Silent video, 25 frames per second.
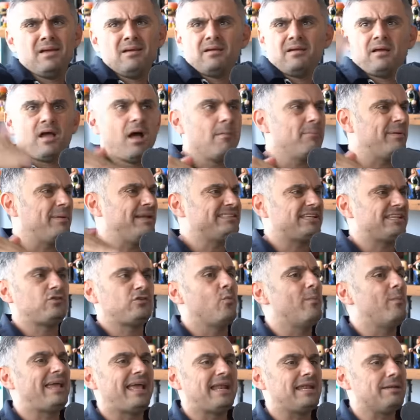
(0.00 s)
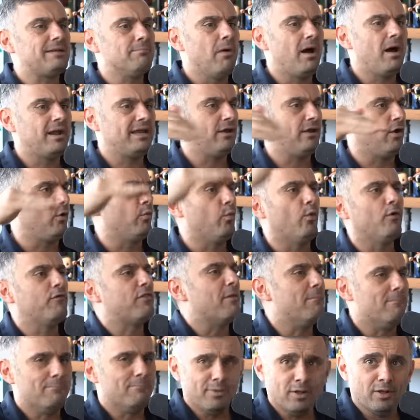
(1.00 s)
companies that don't make any money are worth a
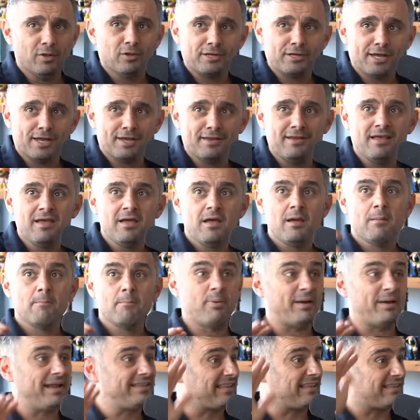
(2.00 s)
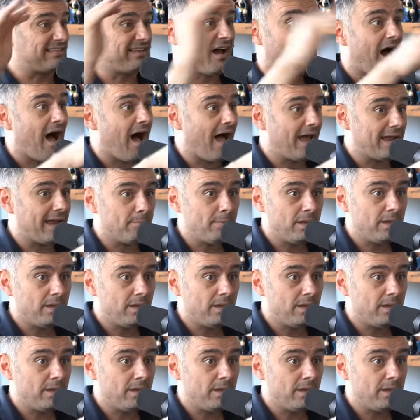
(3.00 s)
billion, but at the time,